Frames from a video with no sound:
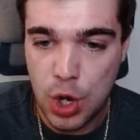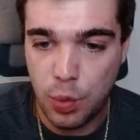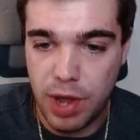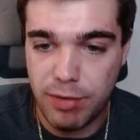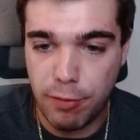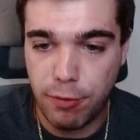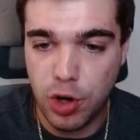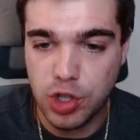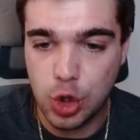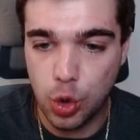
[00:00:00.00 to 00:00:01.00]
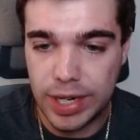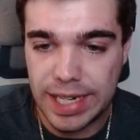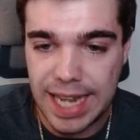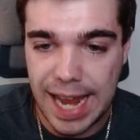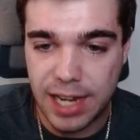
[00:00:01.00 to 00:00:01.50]
We have our first
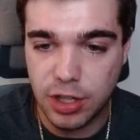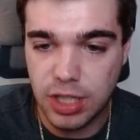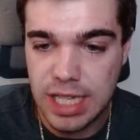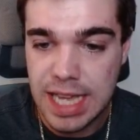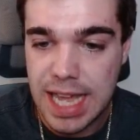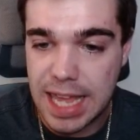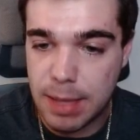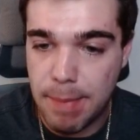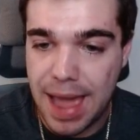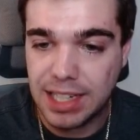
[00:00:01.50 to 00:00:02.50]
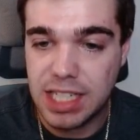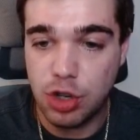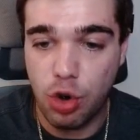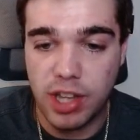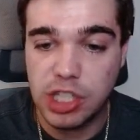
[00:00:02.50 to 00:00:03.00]
green candle in the MACD
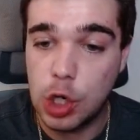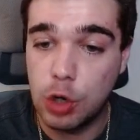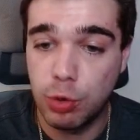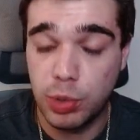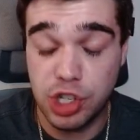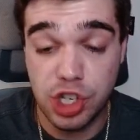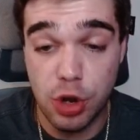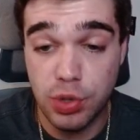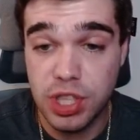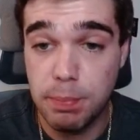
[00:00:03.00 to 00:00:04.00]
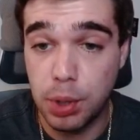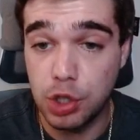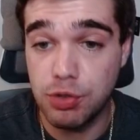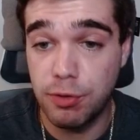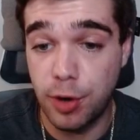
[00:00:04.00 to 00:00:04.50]
crossing over, which shows the
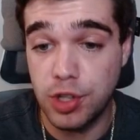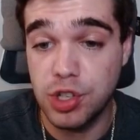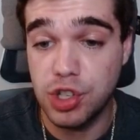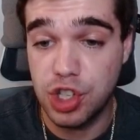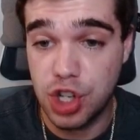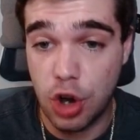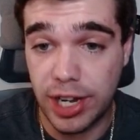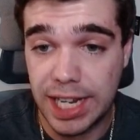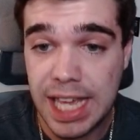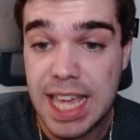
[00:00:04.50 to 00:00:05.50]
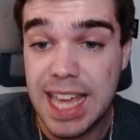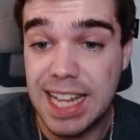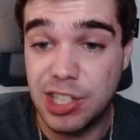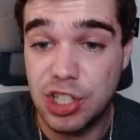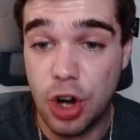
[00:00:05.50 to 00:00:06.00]
bullish reversal starting,
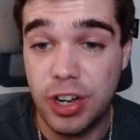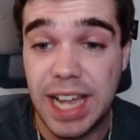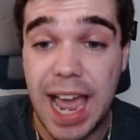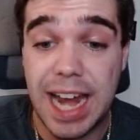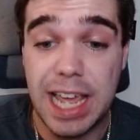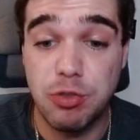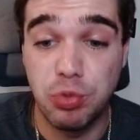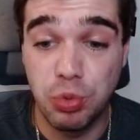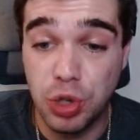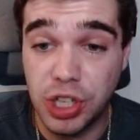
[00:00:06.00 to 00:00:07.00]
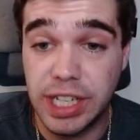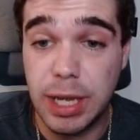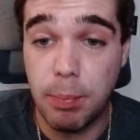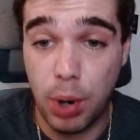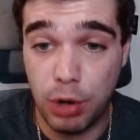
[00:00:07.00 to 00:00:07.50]
and starting at a
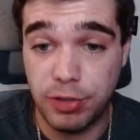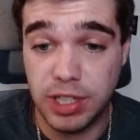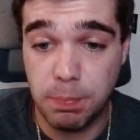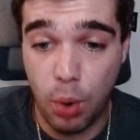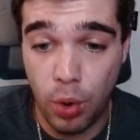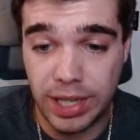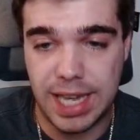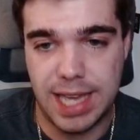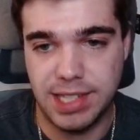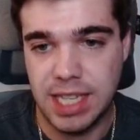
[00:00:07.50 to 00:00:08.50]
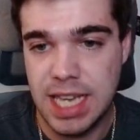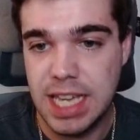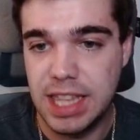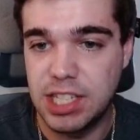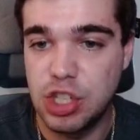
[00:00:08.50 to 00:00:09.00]
really perfect point, guys.
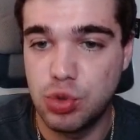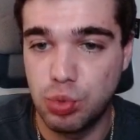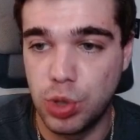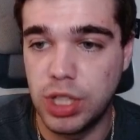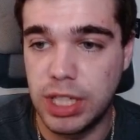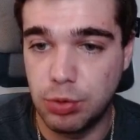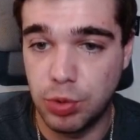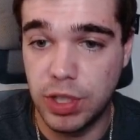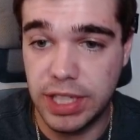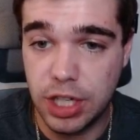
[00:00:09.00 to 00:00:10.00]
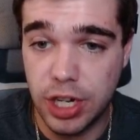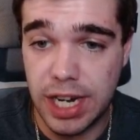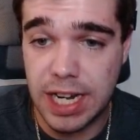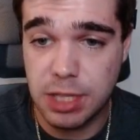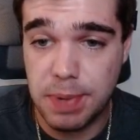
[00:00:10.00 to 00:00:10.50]
This is really, really good,
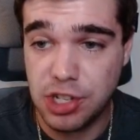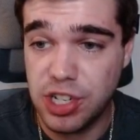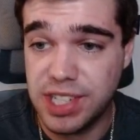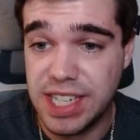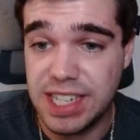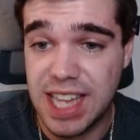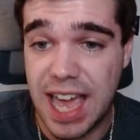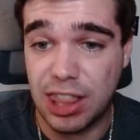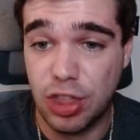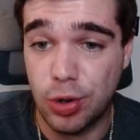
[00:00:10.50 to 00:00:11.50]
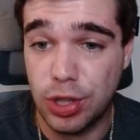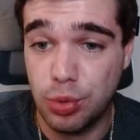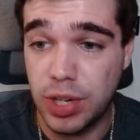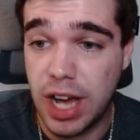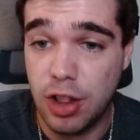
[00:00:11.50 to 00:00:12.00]
and especially to see us at
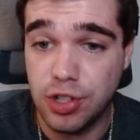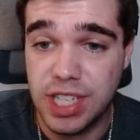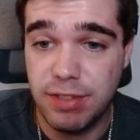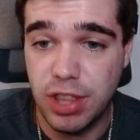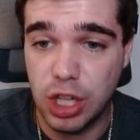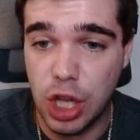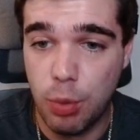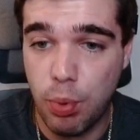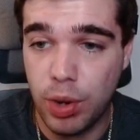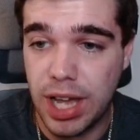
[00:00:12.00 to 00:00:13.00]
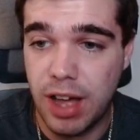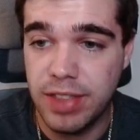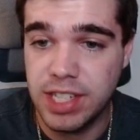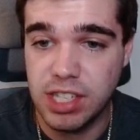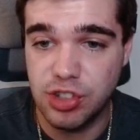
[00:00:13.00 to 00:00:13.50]
$33, even the low point on
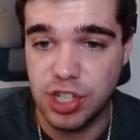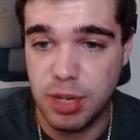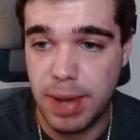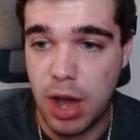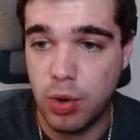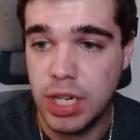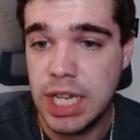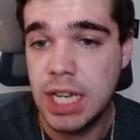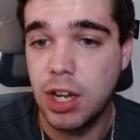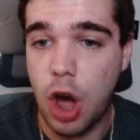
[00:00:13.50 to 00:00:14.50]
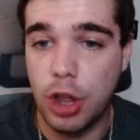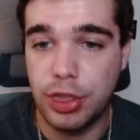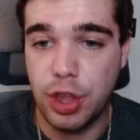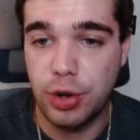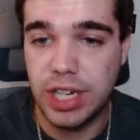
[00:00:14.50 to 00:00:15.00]
this is just about, call it
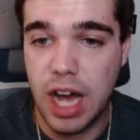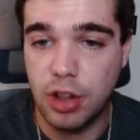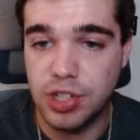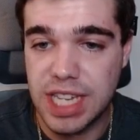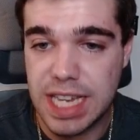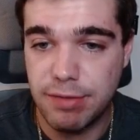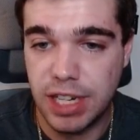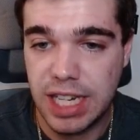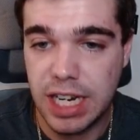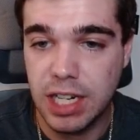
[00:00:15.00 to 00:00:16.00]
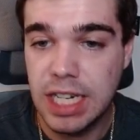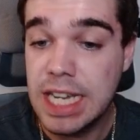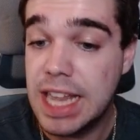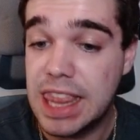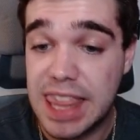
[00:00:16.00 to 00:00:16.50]
$30 even here.
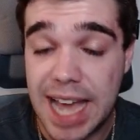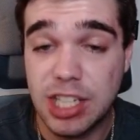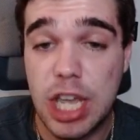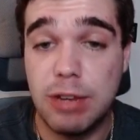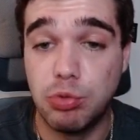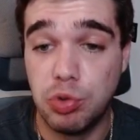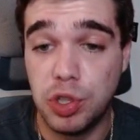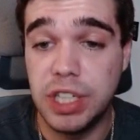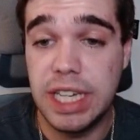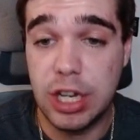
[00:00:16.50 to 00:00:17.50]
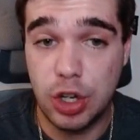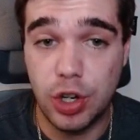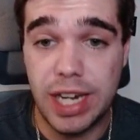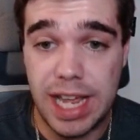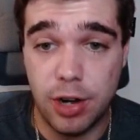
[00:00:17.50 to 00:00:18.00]
That's a really
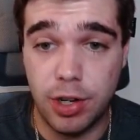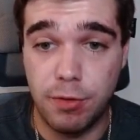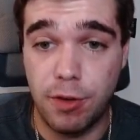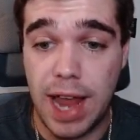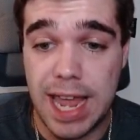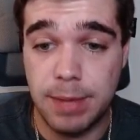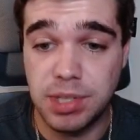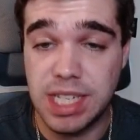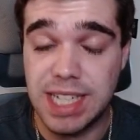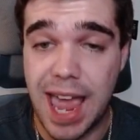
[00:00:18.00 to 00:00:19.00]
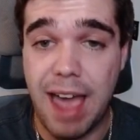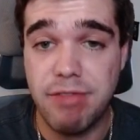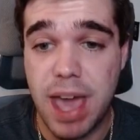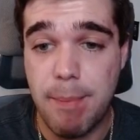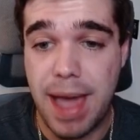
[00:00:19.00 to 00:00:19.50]
good area for AMC to have
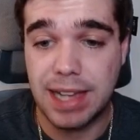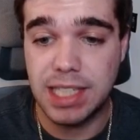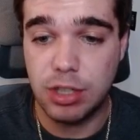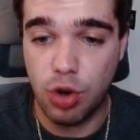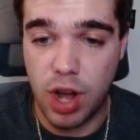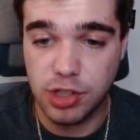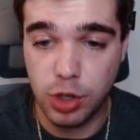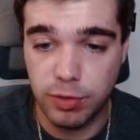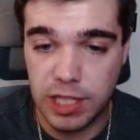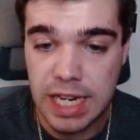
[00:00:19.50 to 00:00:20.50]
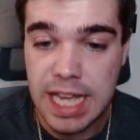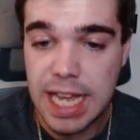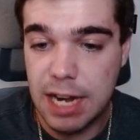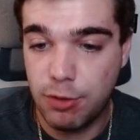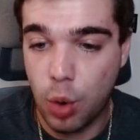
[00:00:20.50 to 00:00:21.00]
that MACD crossover.
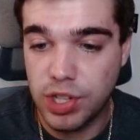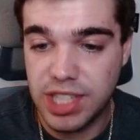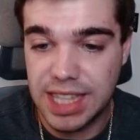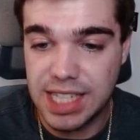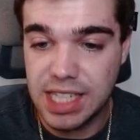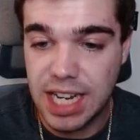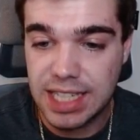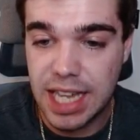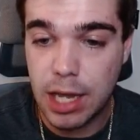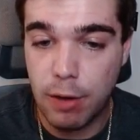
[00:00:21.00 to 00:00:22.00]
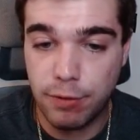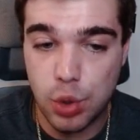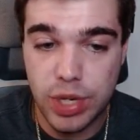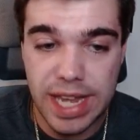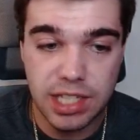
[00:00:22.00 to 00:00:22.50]
And of course, this is going to take a few
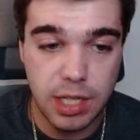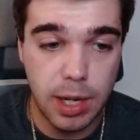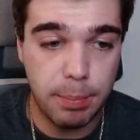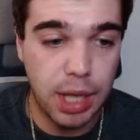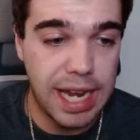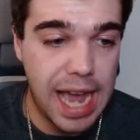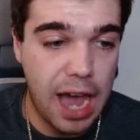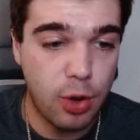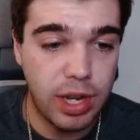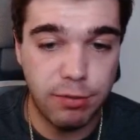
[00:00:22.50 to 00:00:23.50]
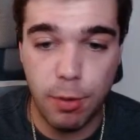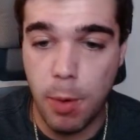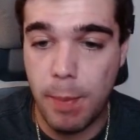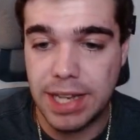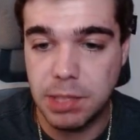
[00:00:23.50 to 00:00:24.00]
days to play out and for
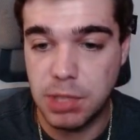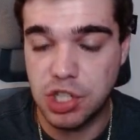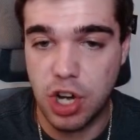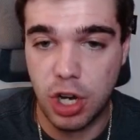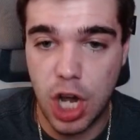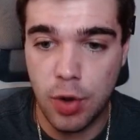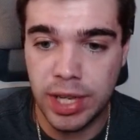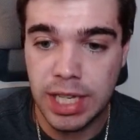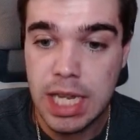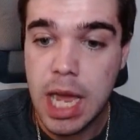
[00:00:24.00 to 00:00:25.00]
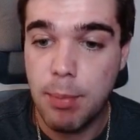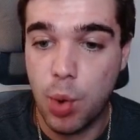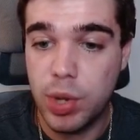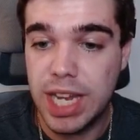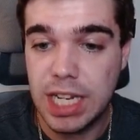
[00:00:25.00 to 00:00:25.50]
momentum to start going, but
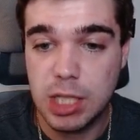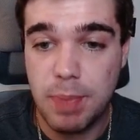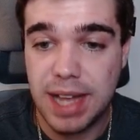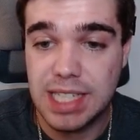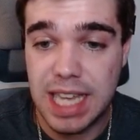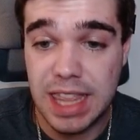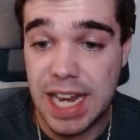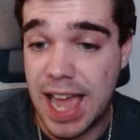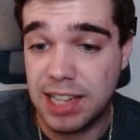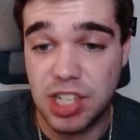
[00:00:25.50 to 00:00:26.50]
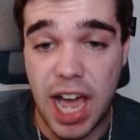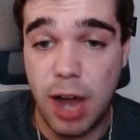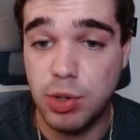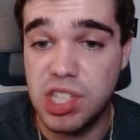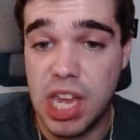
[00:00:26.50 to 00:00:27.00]
we can expect in the next, I
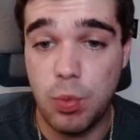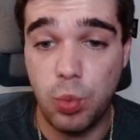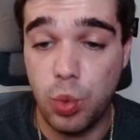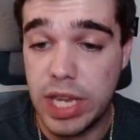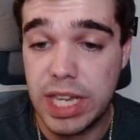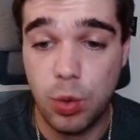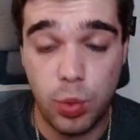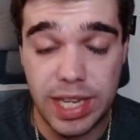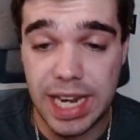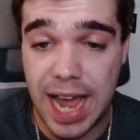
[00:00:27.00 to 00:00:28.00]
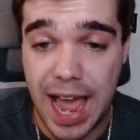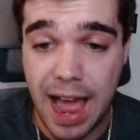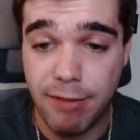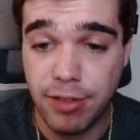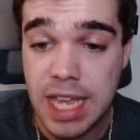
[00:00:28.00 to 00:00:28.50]
would say week and a
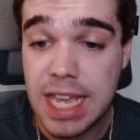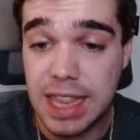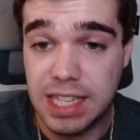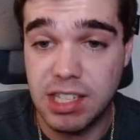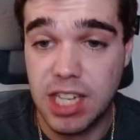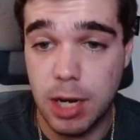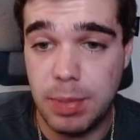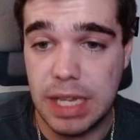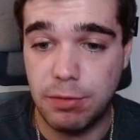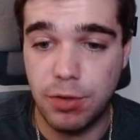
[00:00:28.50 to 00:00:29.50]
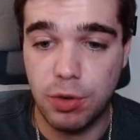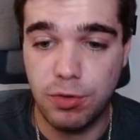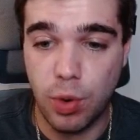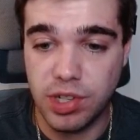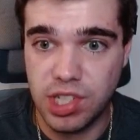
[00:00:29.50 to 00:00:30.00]
half, this is going to be in full
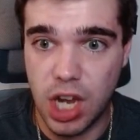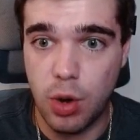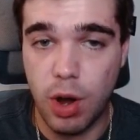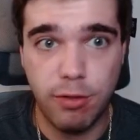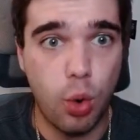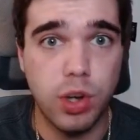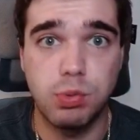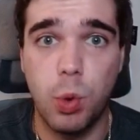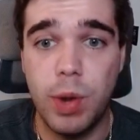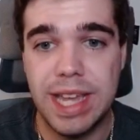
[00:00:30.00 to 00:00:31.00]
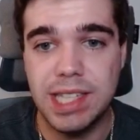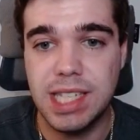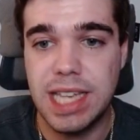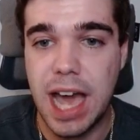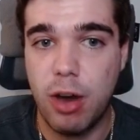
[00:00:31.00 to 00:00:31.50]
force. So of course, we'll wait and
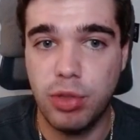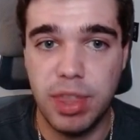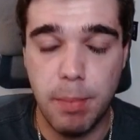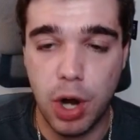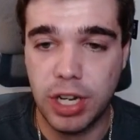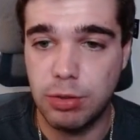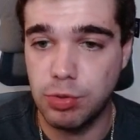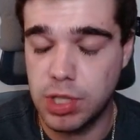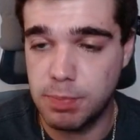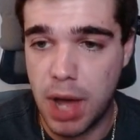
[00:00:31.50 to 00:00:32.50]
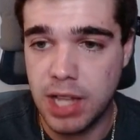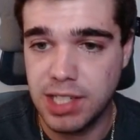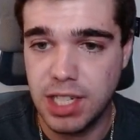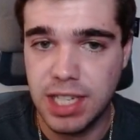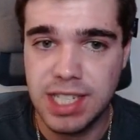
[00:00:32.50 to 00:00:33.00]
see how the market responds
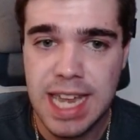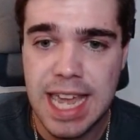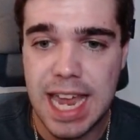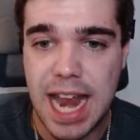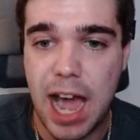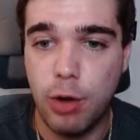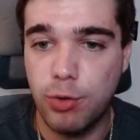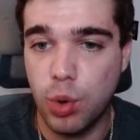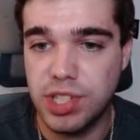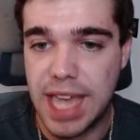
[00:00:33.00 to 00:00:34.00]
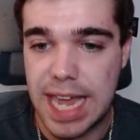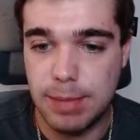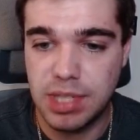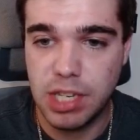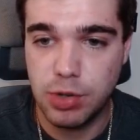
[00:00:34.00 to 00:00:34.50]
to this and how, of course,
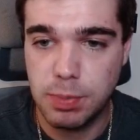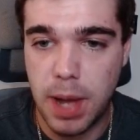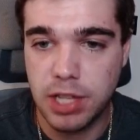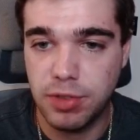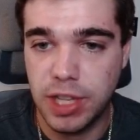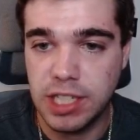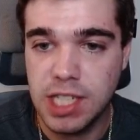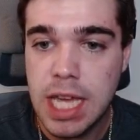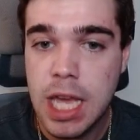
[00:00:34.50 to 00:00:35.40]
AMC responds for this.